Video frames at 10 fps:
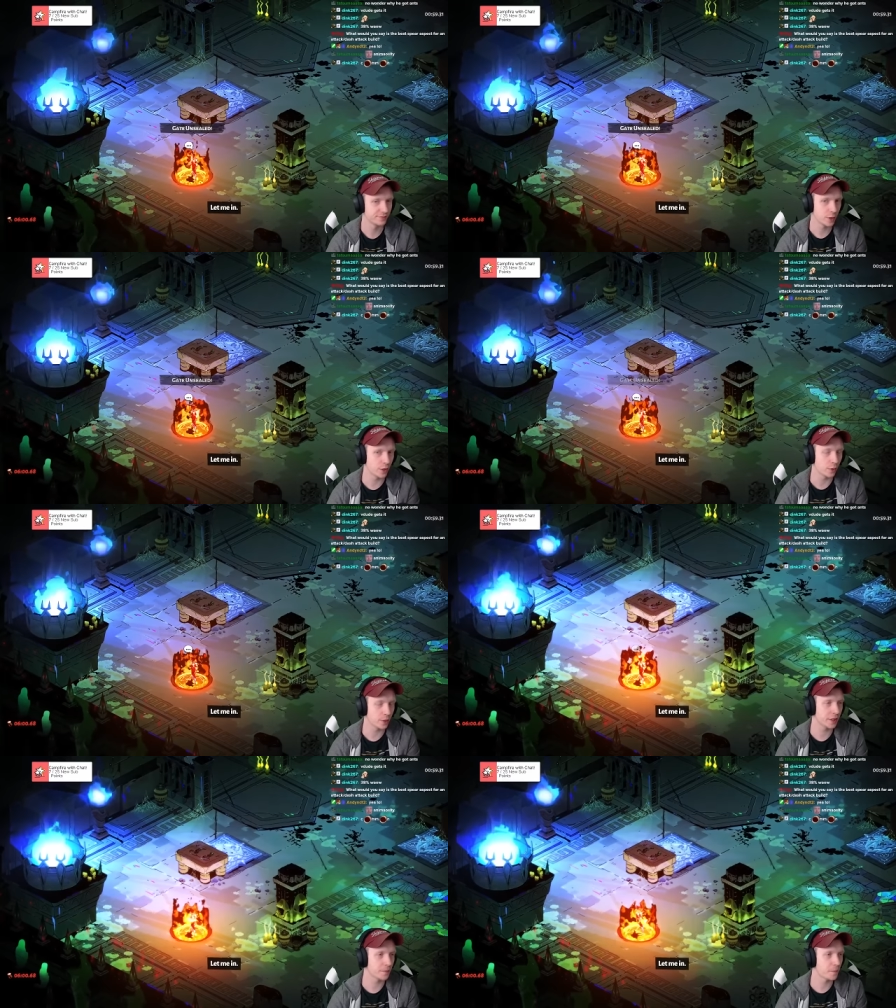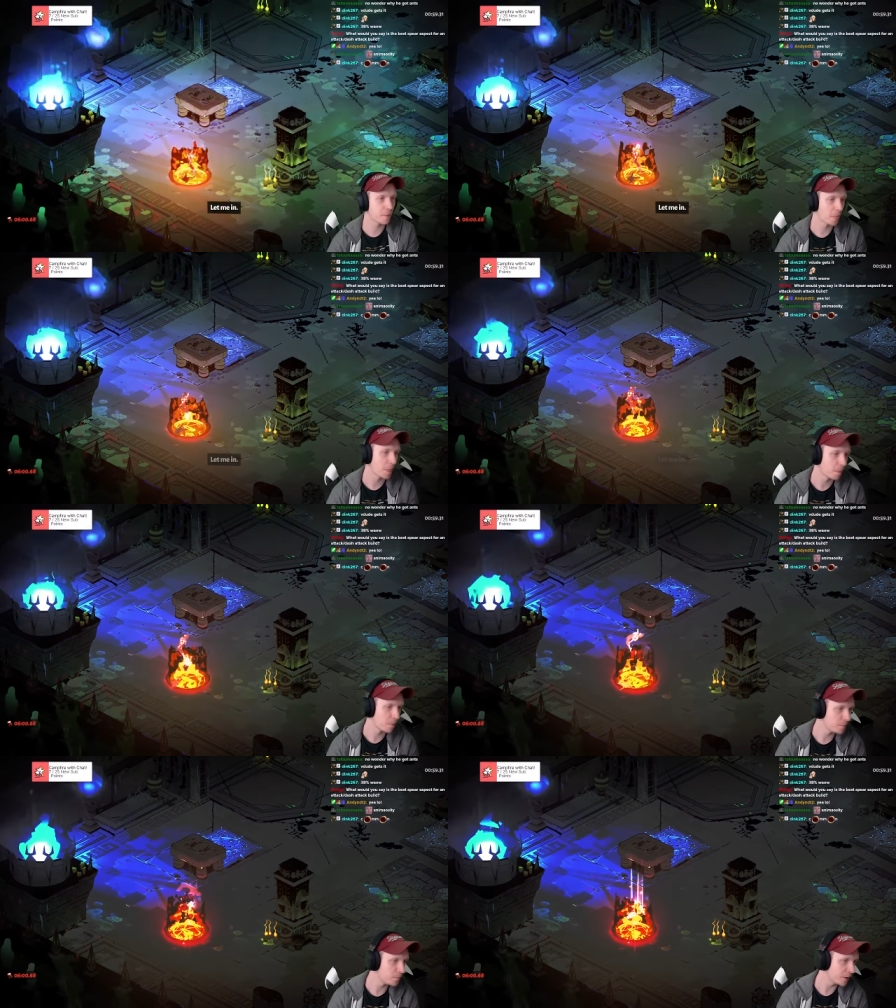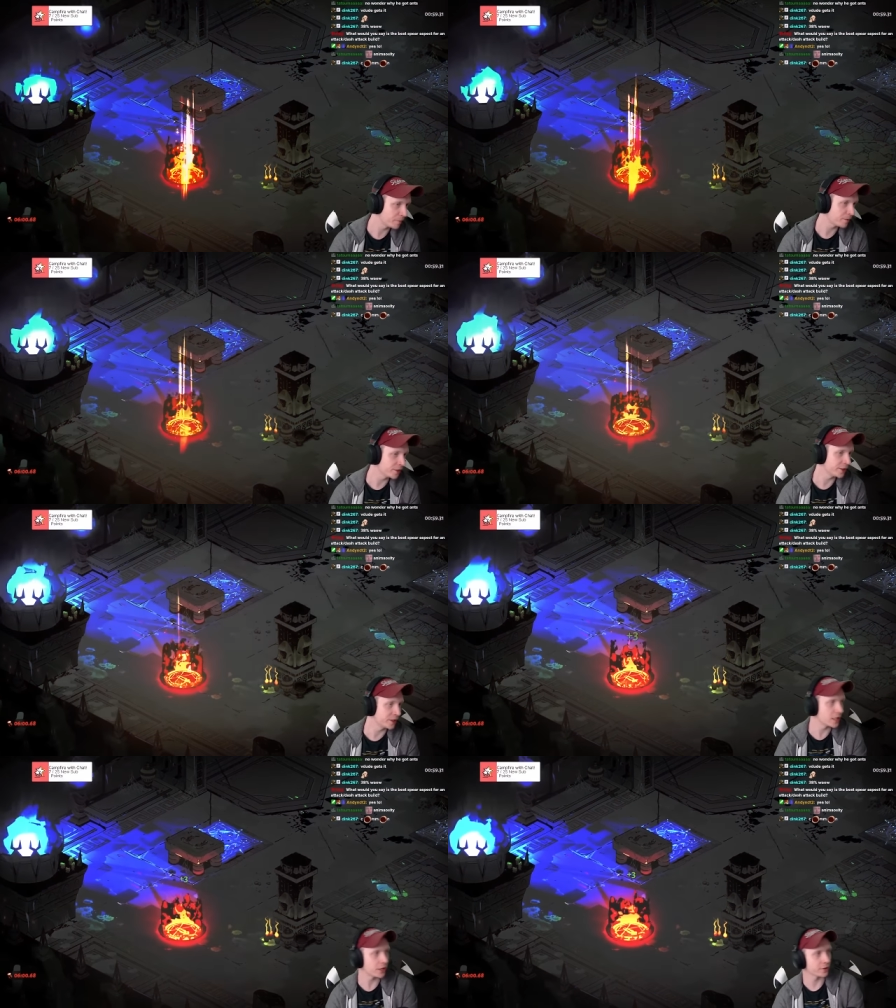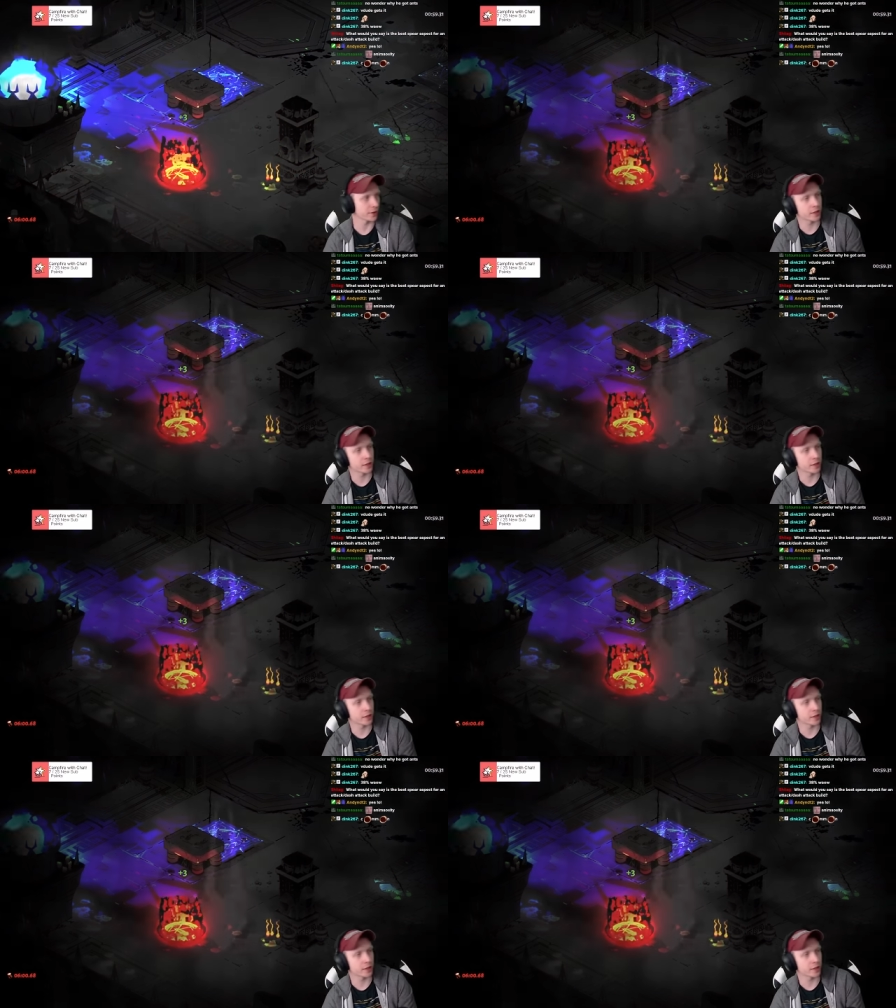You know what? I'm feeling daring